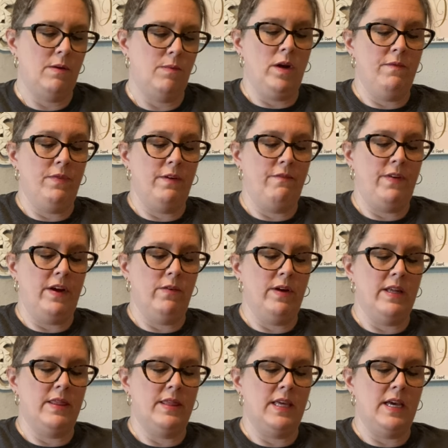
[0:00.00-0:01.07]
one of the
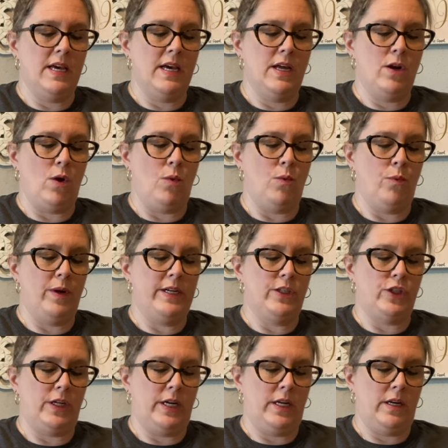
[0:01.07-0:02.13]
very thin,
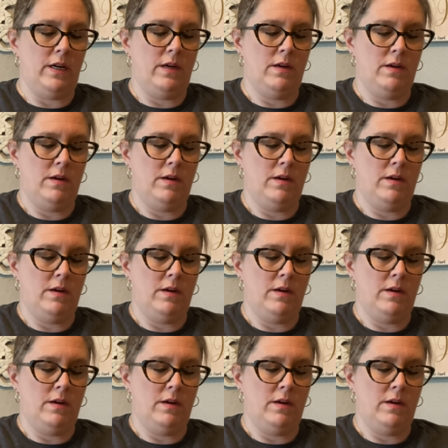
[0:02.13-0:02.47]
rigid